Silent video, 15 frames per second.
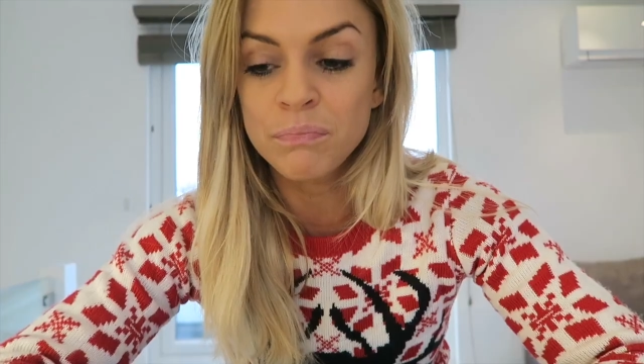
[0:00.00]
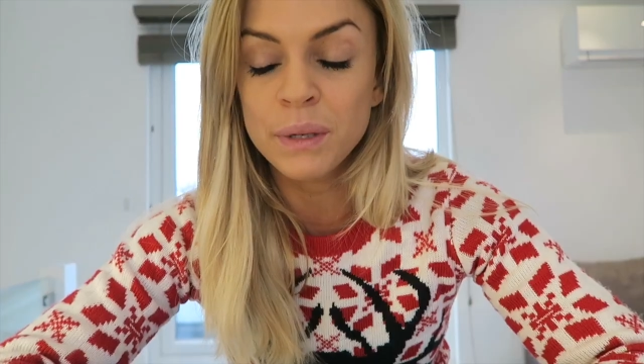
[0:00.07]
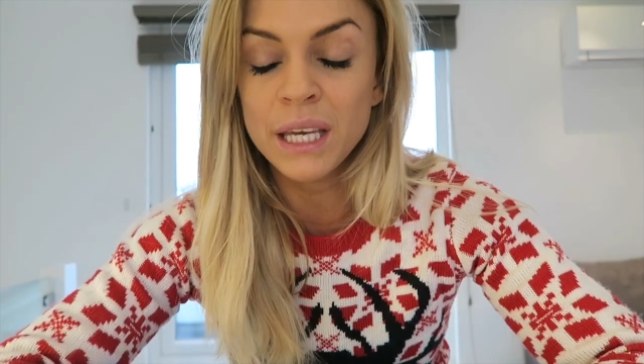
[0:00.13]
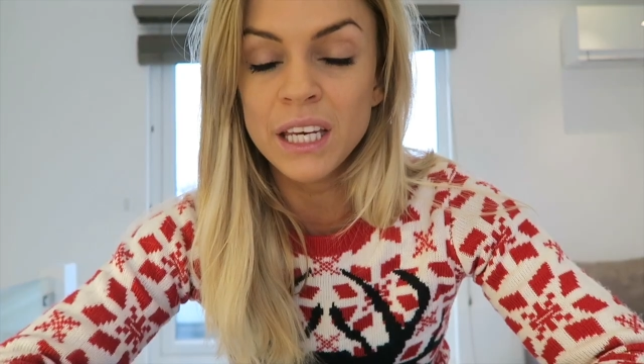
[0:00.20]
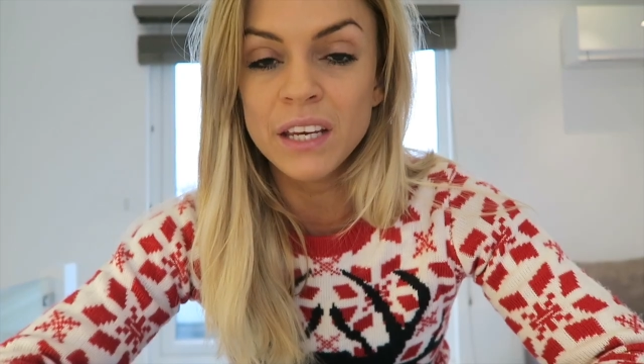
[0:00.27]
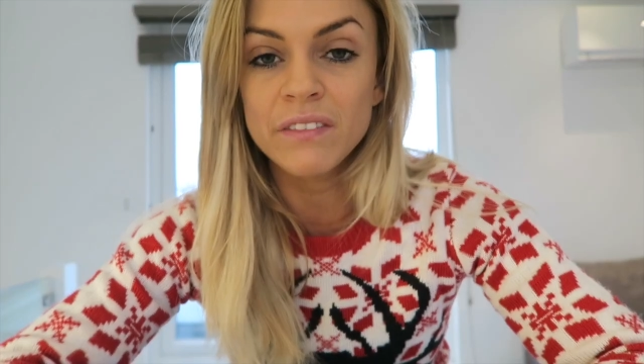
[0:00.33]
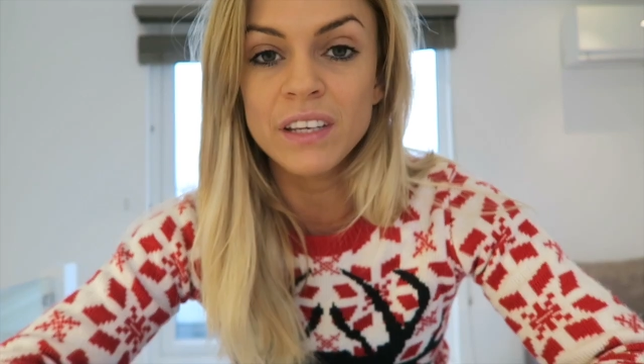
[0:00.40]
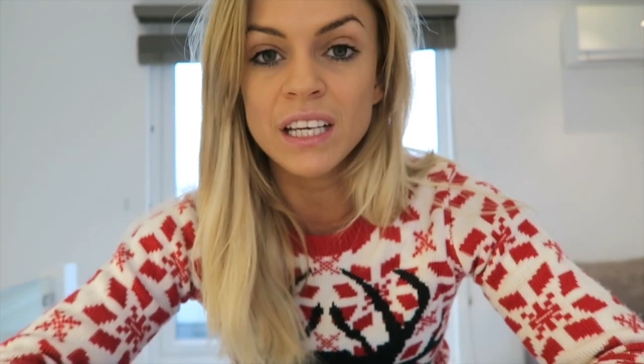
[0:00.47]

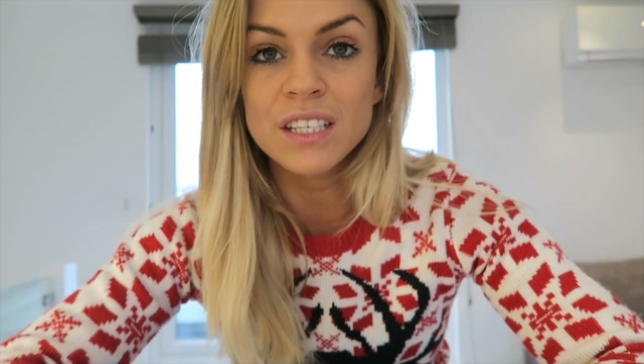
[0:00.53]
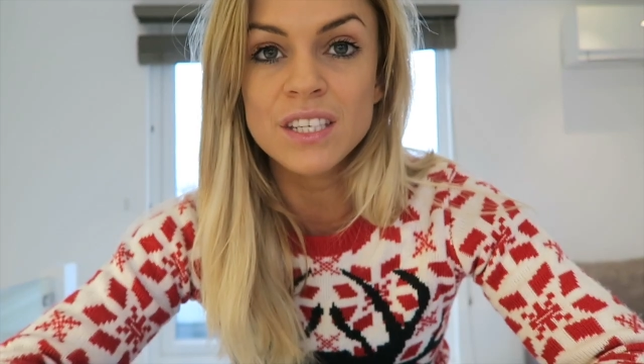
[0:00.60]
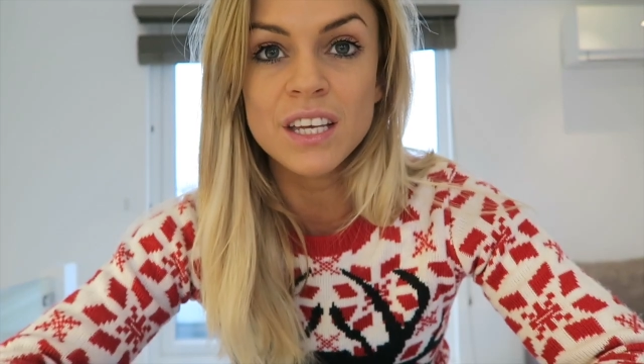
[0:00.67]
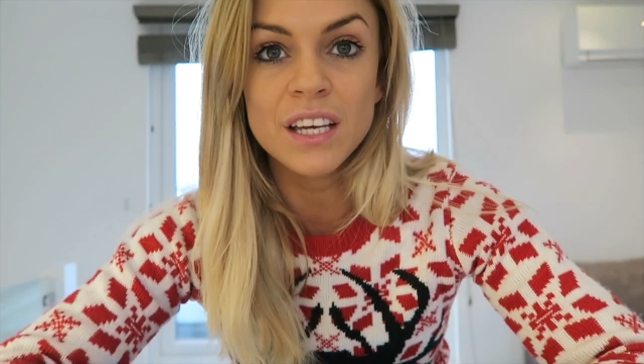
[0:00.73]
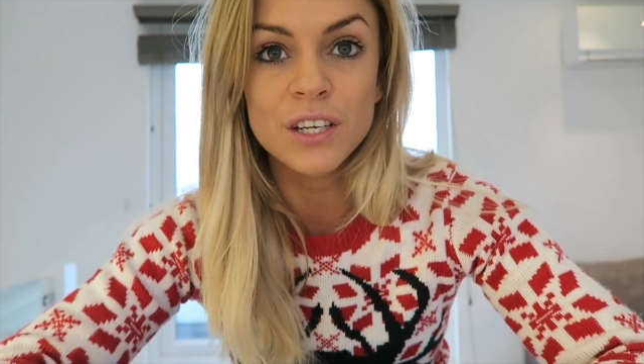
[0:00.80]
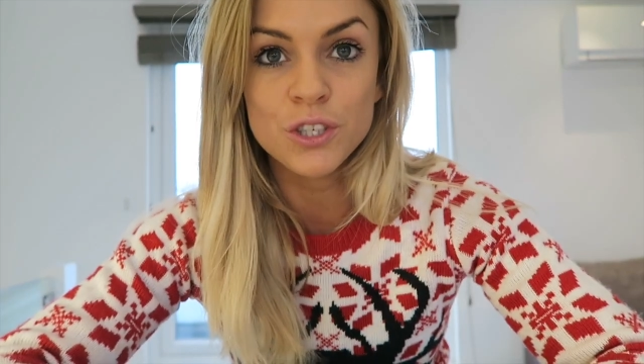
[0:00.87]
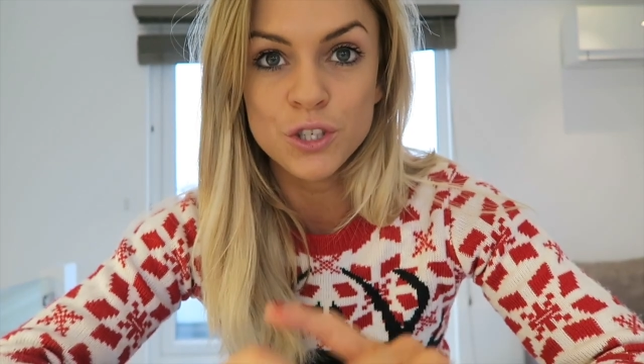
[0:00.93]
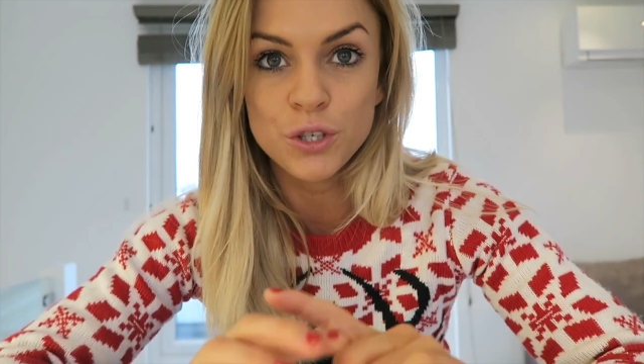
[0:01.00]
Beginning of next
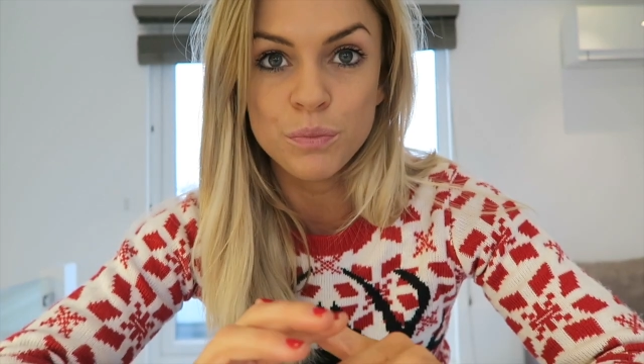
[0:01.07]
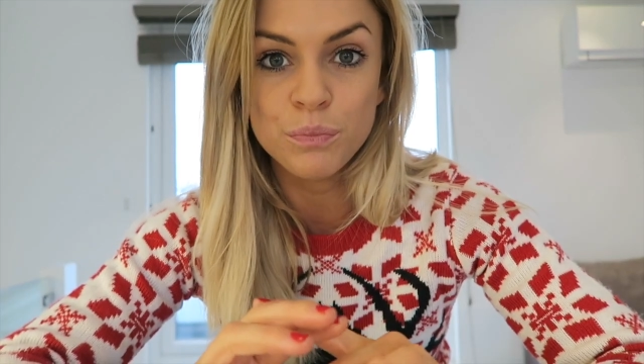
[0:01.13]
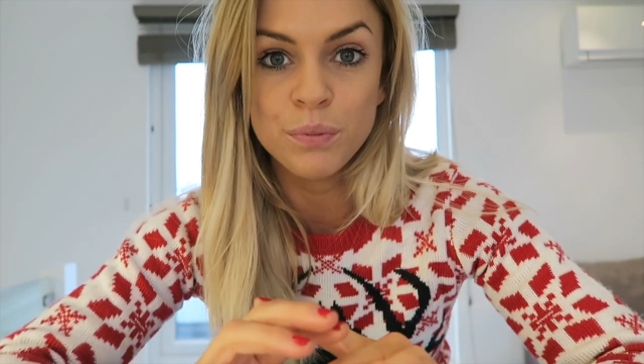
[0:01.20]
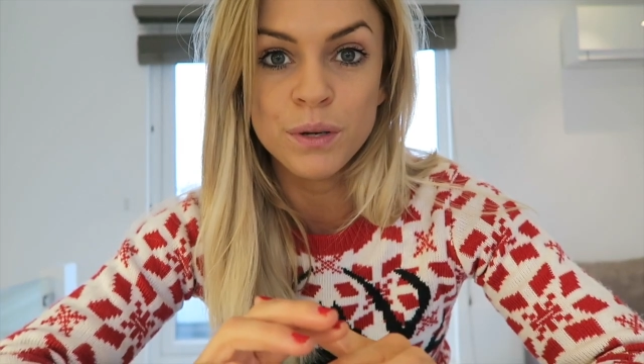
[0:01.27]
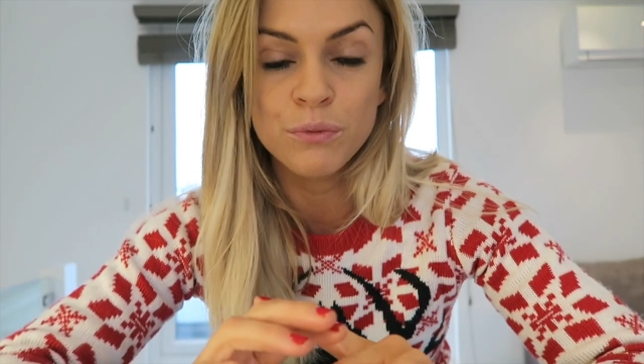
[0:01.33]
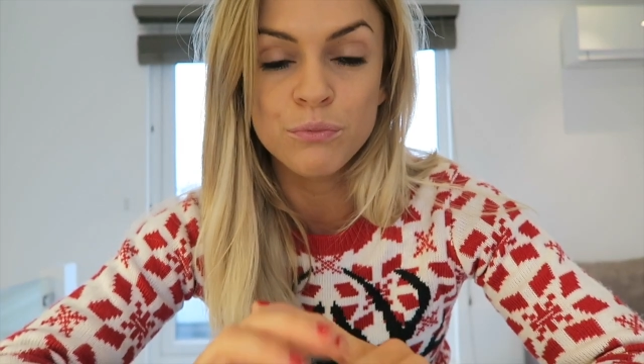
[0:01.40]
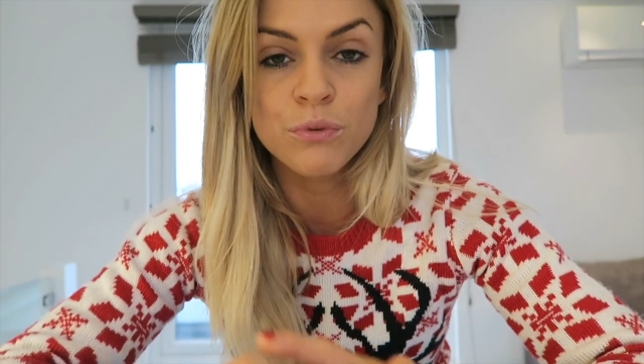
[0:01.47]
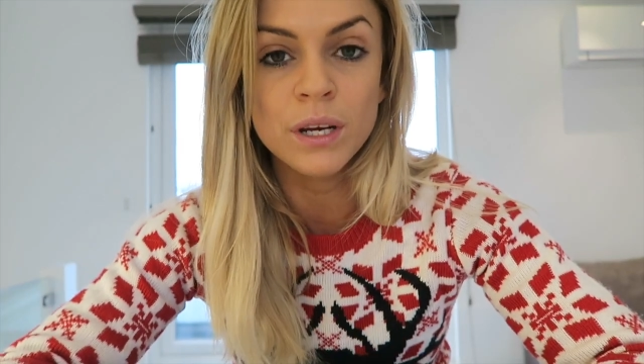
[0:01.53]
year should
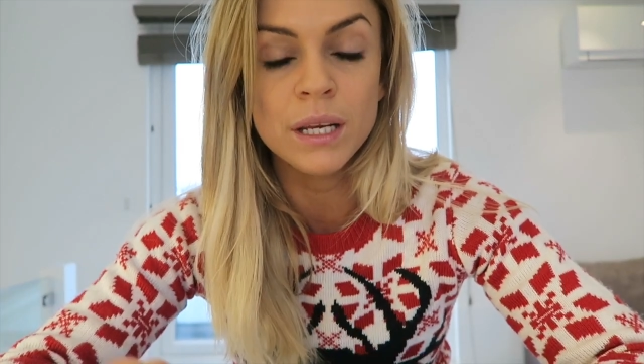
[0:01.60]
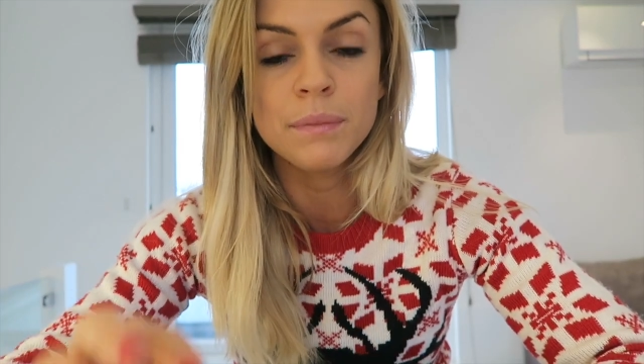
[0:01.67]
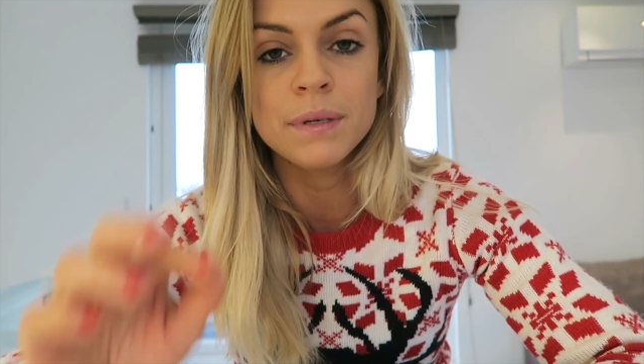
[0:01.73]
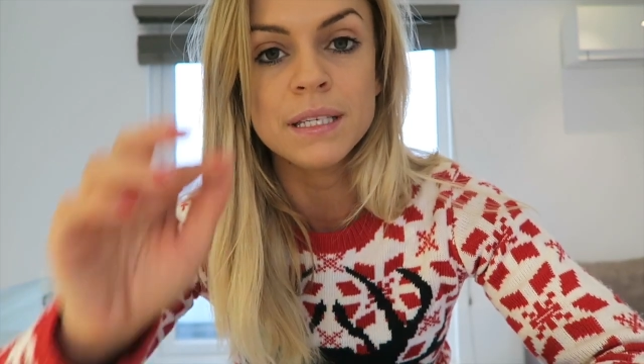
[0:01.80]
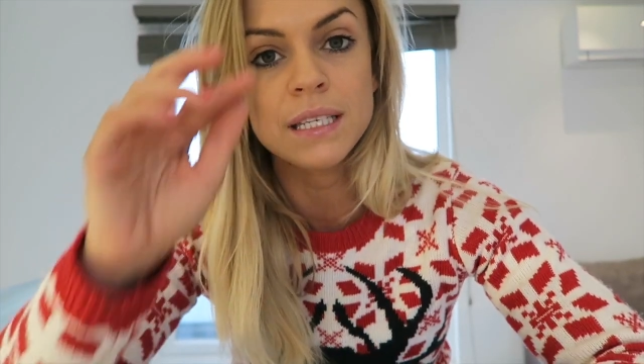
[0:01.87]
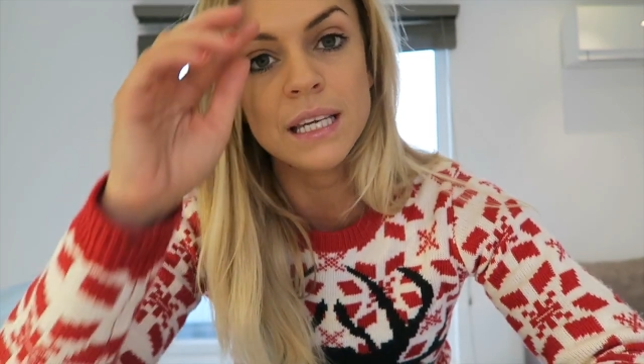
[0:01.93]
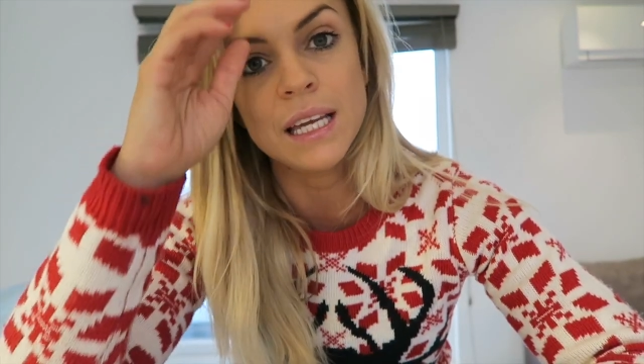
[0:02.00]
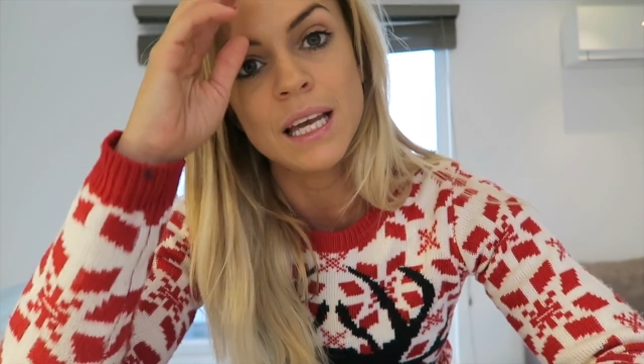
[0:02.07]
be really
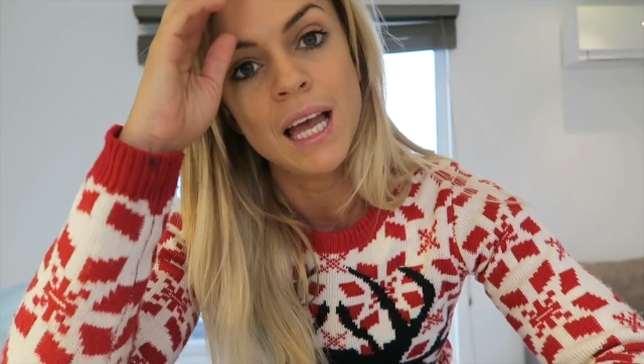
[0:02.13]
busy,